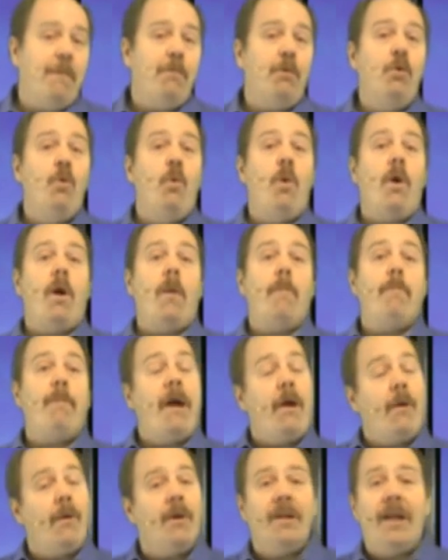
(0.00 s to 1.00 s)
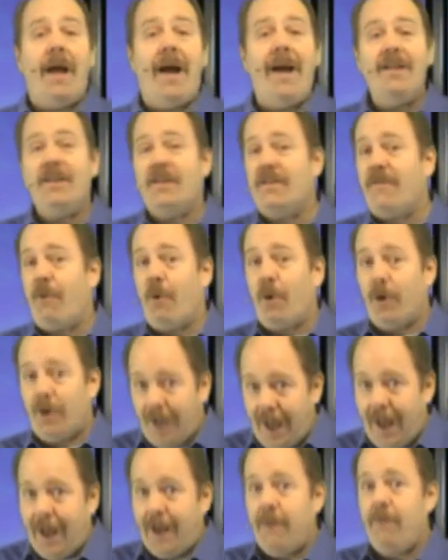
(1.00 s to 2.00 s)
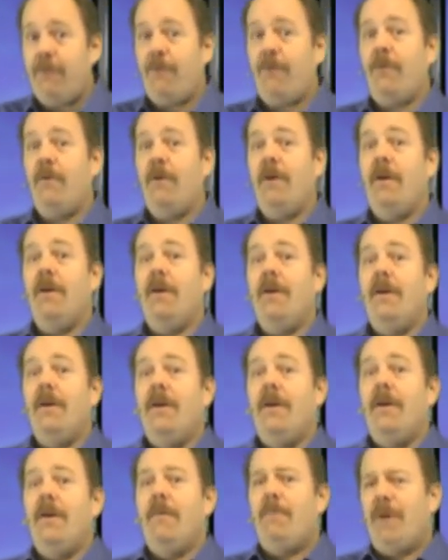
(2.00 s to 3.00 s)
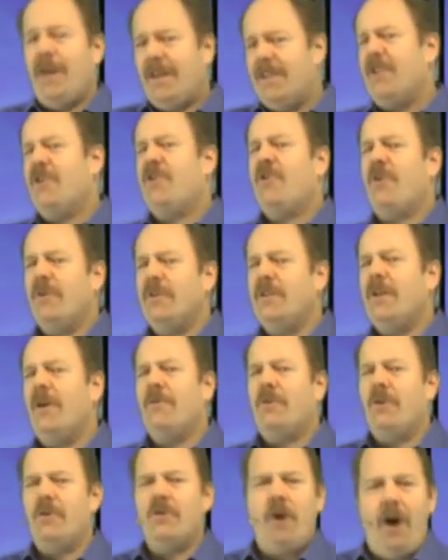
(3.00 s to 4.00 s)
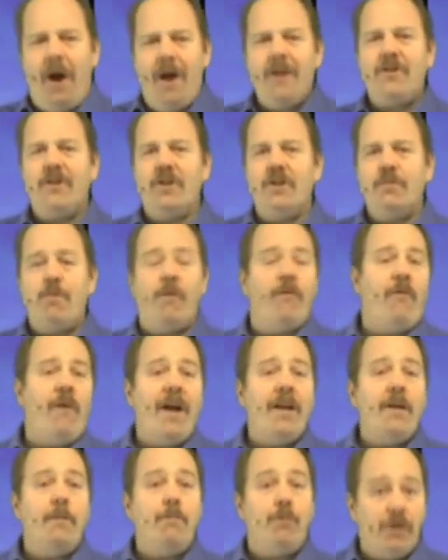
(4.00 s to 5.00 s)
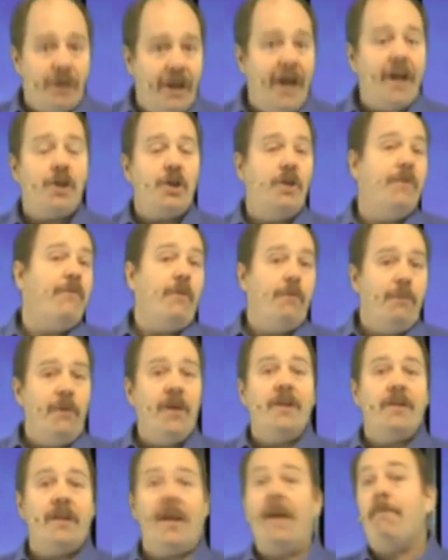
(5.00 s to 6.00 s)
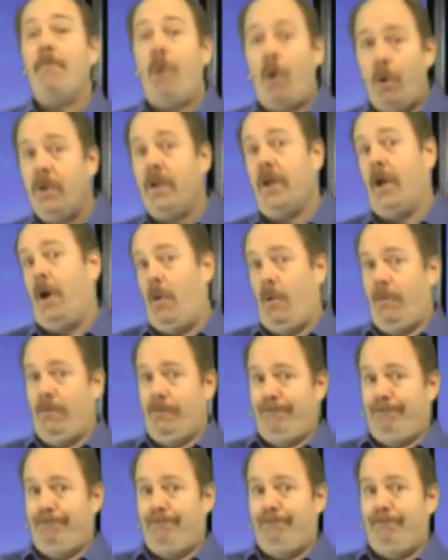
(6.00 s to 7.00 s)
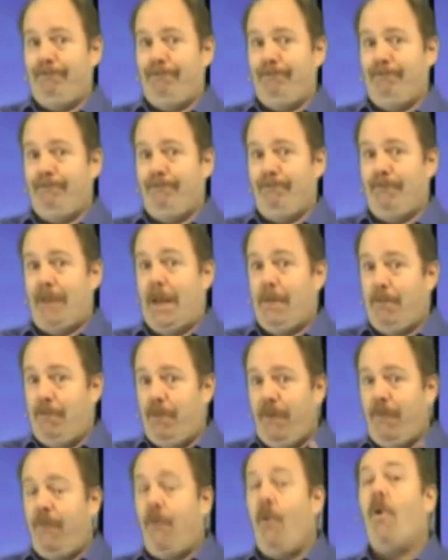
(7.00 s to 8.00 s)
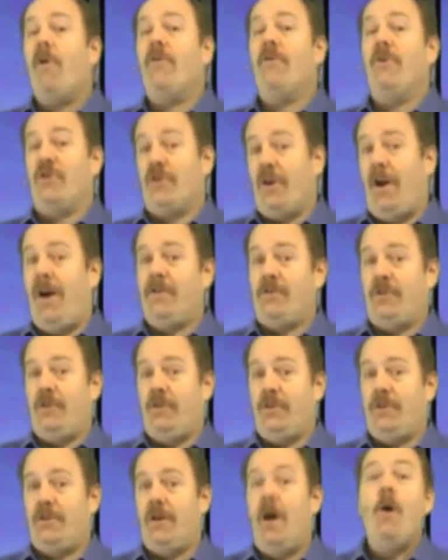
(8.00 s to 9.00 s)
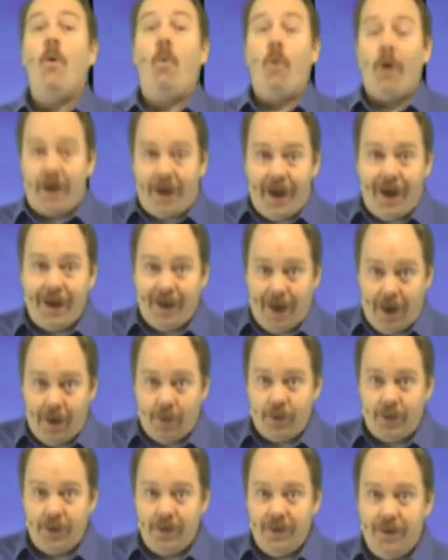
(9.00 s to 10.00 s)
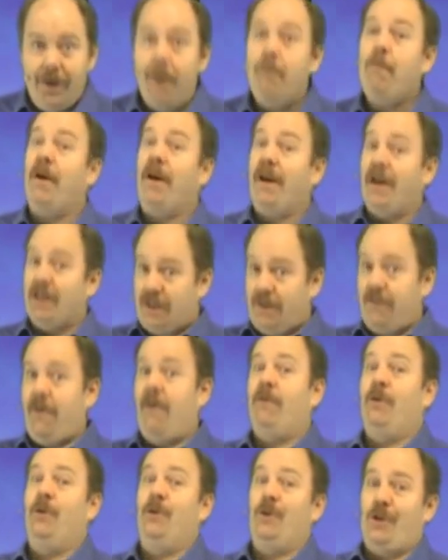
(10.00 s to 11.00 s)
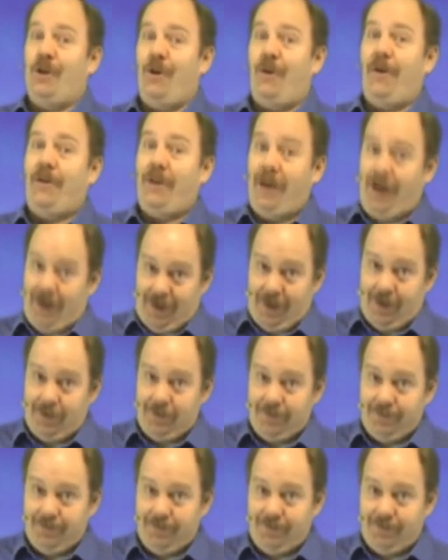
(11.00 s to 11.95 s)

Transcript: people who were paralyzed for life because it turns out their tonsils provided protection from things like polio before their tonsils were cut out because of evolutionary thinking.